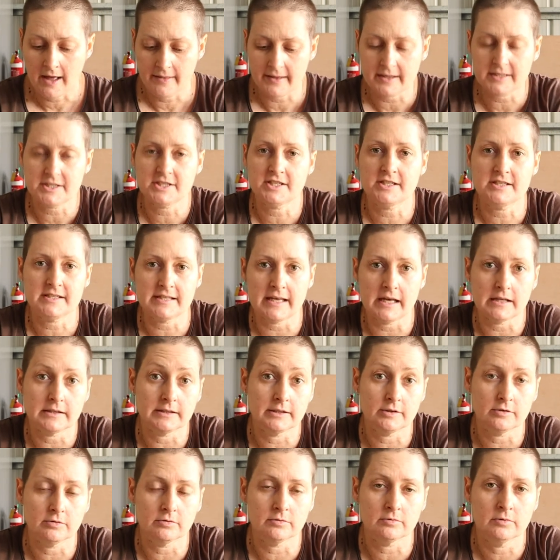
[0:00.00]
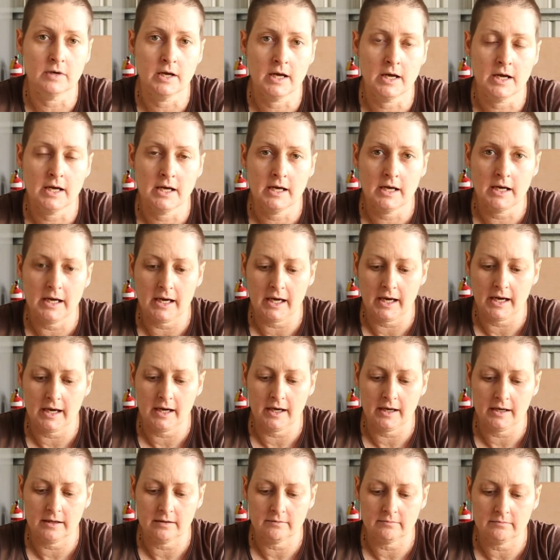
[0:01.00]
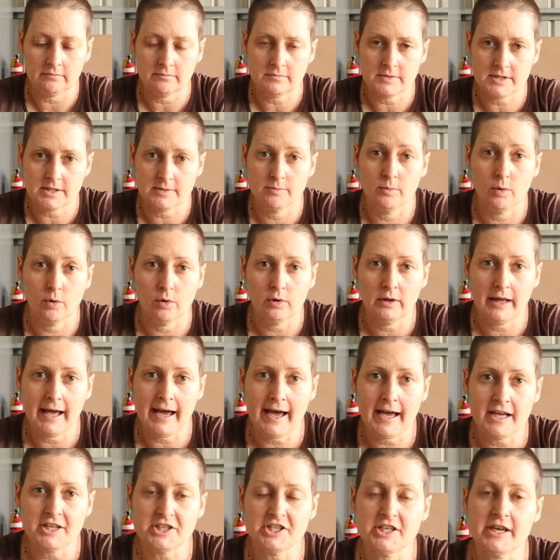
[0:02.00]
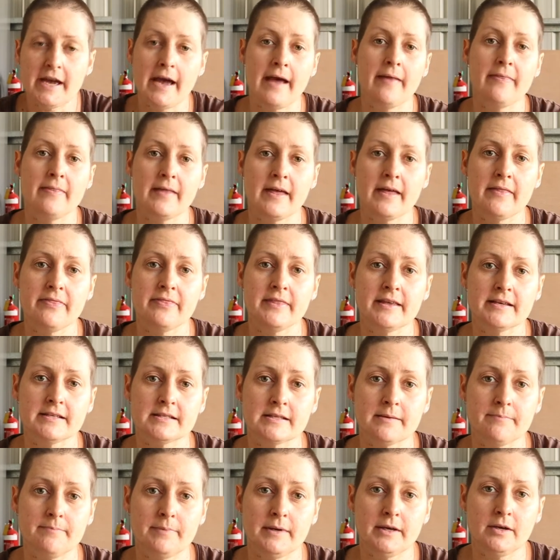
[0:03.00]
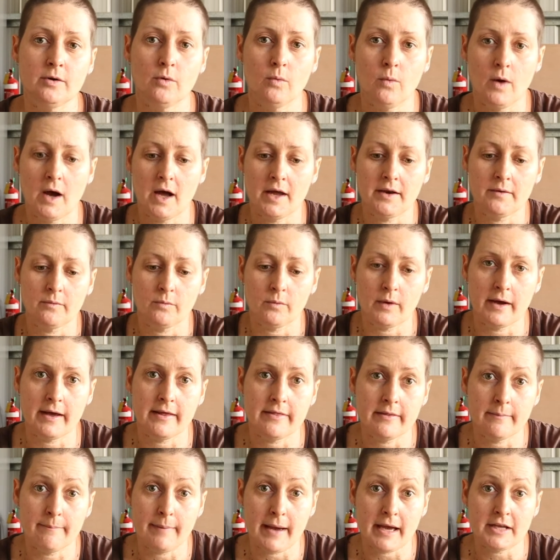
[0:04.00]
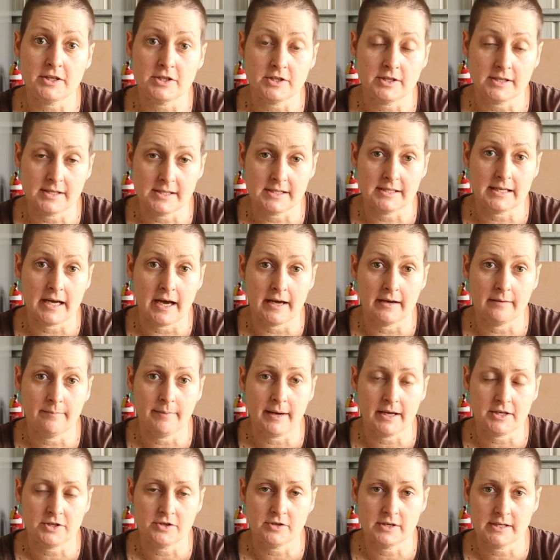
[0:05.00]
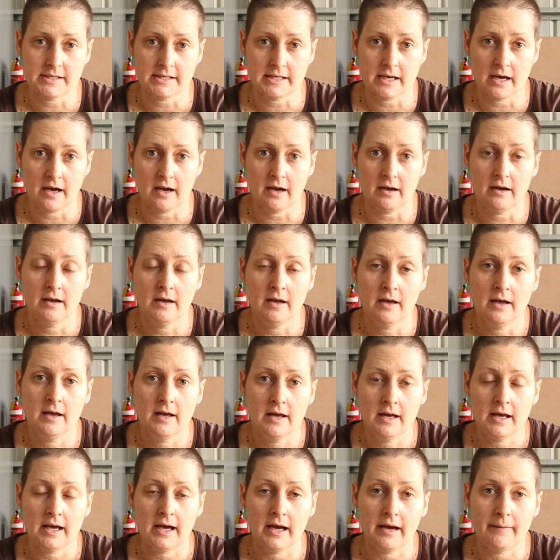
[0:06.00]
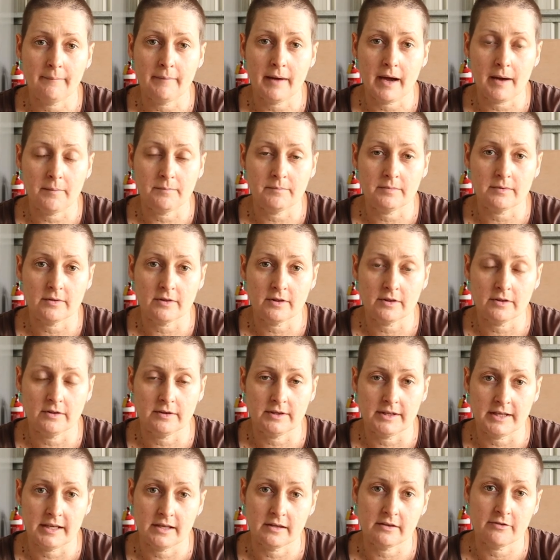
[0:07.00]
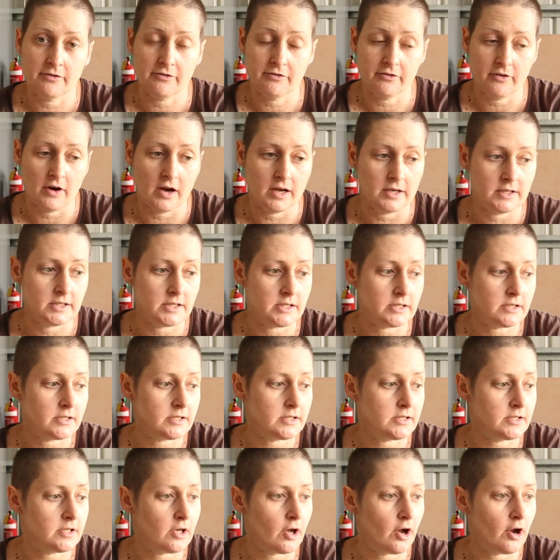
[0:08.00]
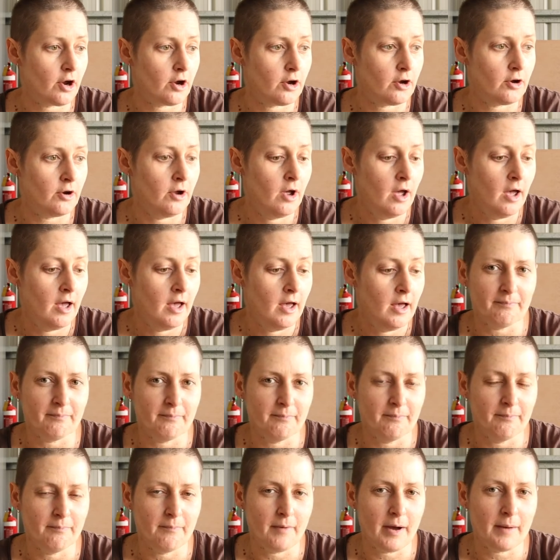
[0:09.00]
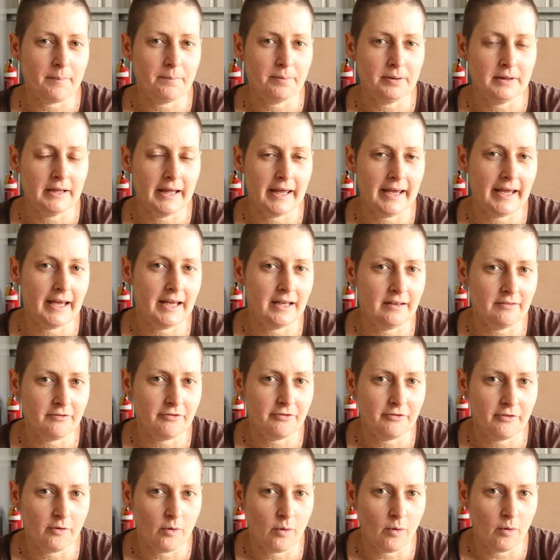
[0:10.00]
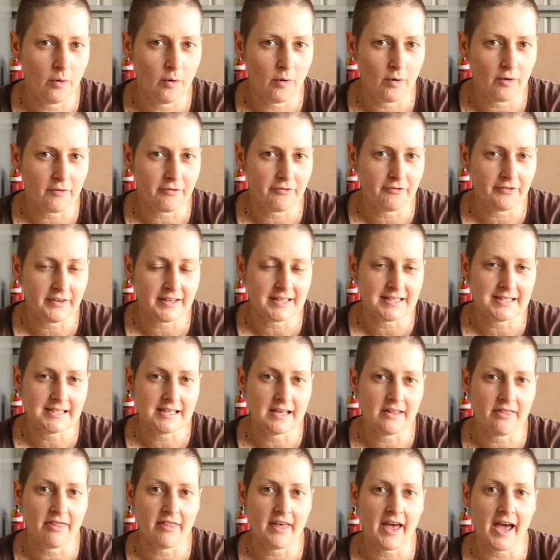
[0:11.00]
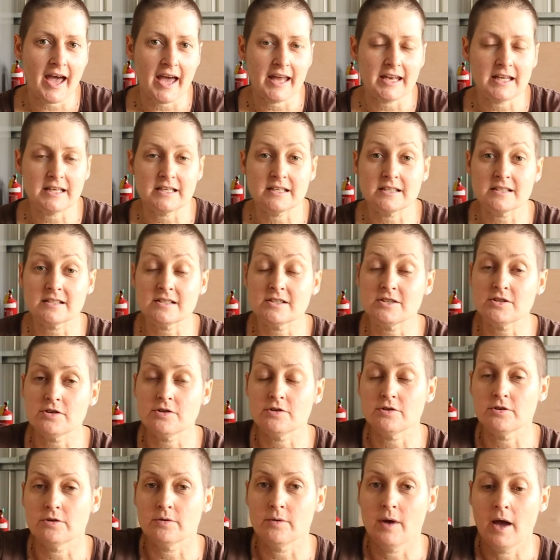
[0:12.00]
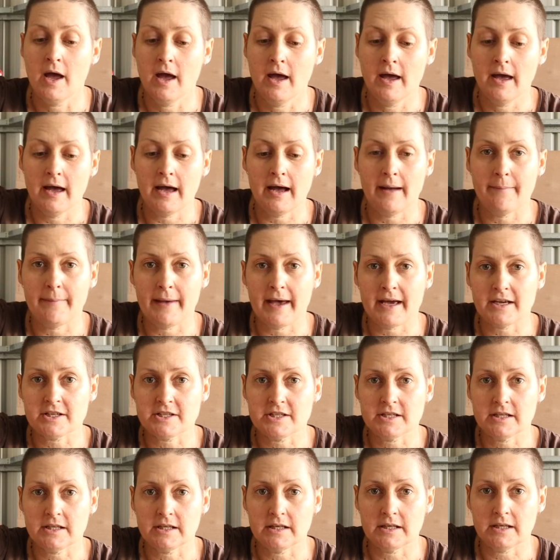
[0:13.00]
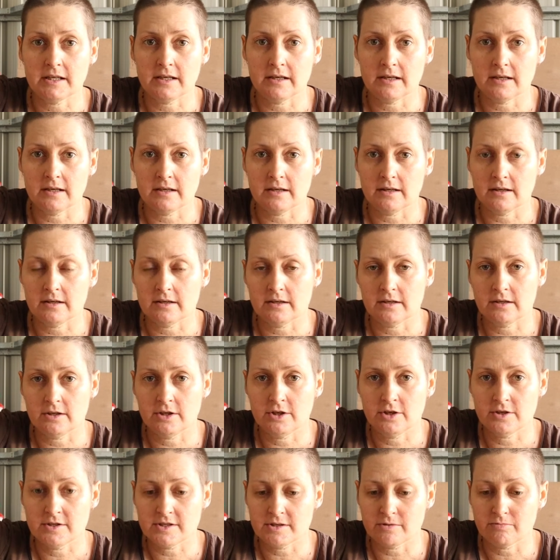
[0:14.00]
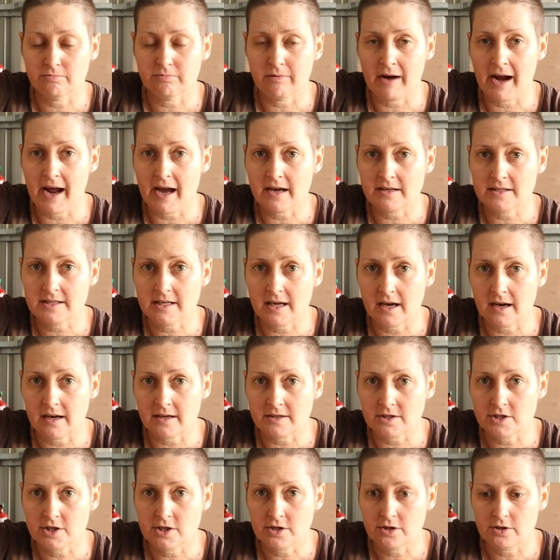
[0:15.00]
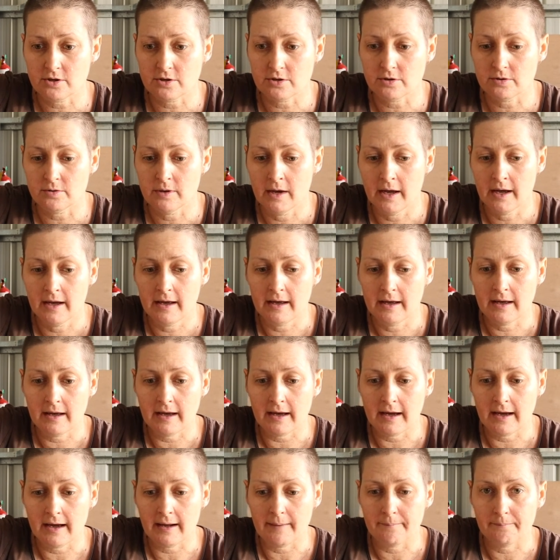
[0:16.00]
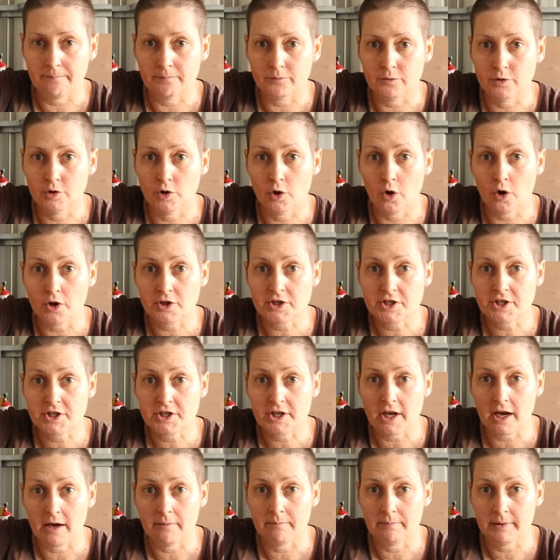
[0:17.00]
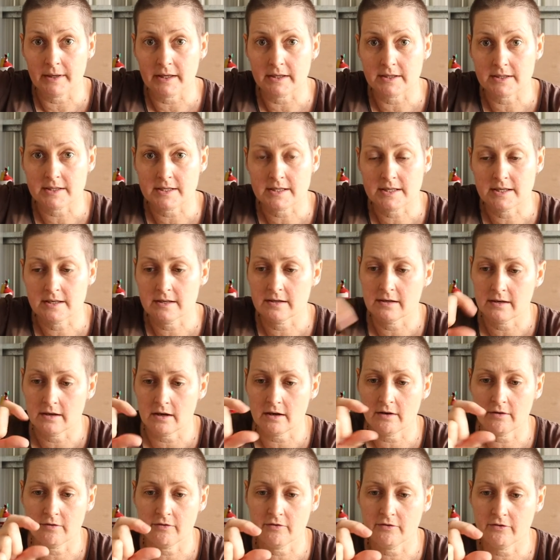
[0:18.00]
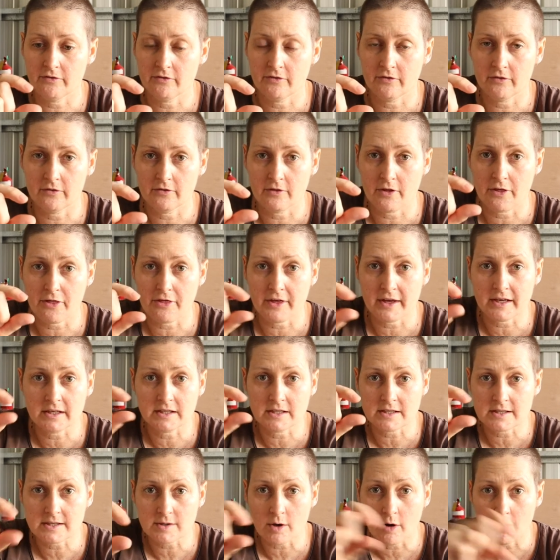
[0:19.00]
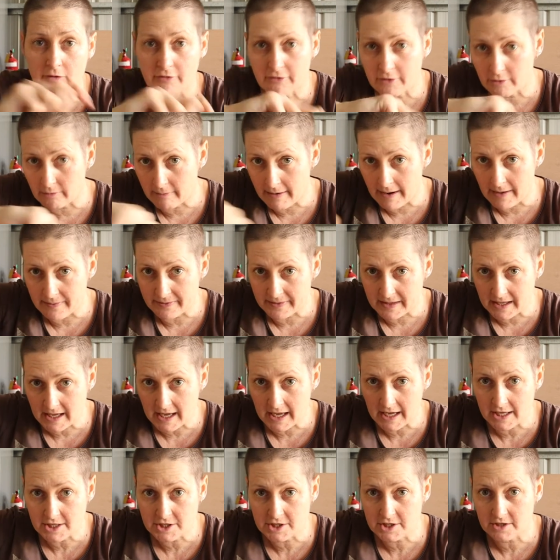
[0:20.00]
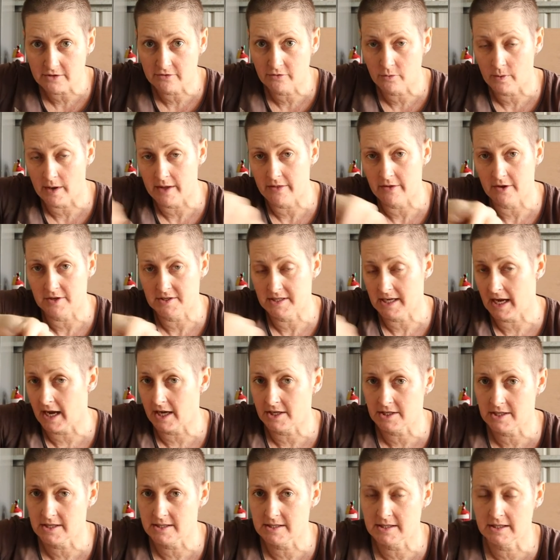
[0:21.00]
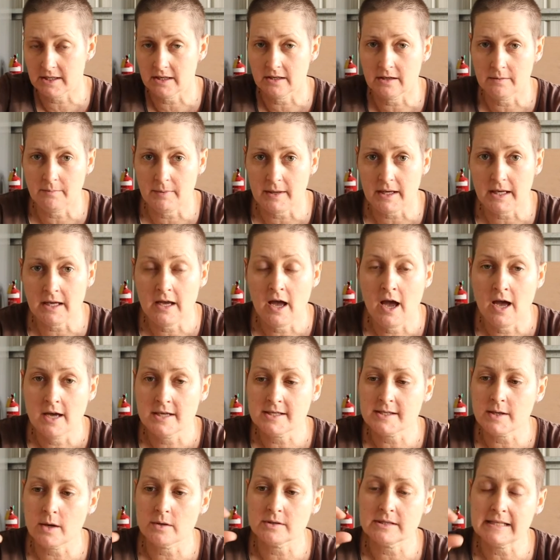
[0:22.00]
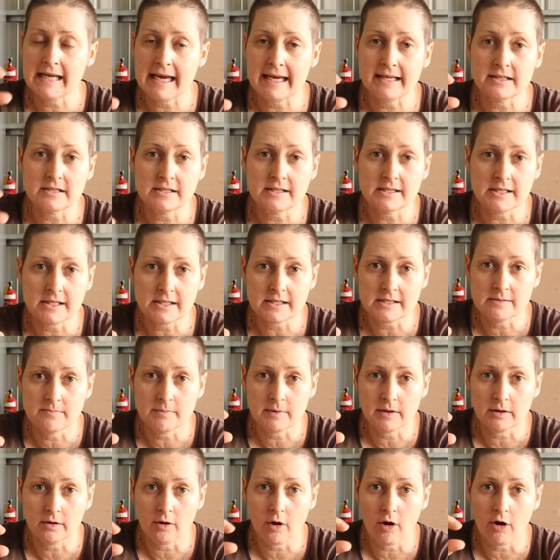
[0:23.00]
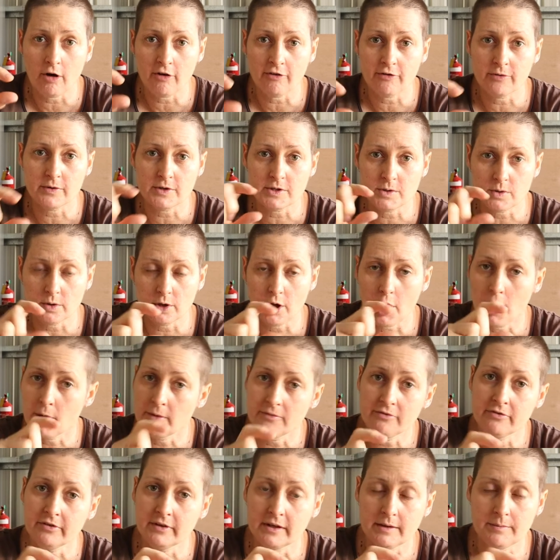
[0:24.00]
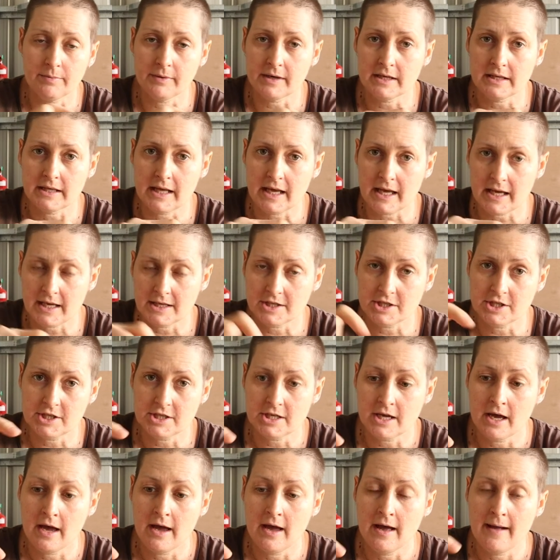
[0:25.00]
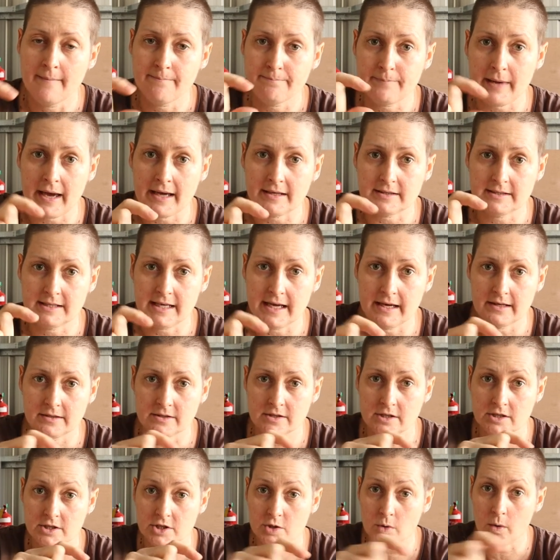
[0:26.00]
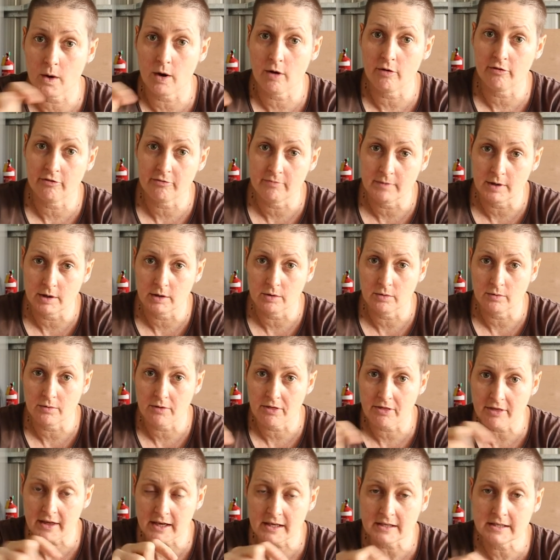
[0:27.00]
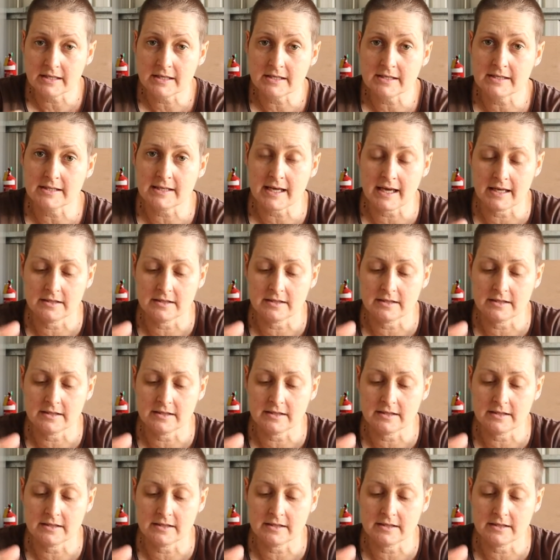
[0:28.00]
That's just that little uh, small hatch. And then there's a bigger one where the batch, the starter batteries are um, up near the front. So my plan for fixing that is to um, actually use a router to um, notch a bit of the thickness off around the edge of where those hatches are going to be. So I'll take 6 mil off, which will hopefully bring the edge back down to 12 mil thickness.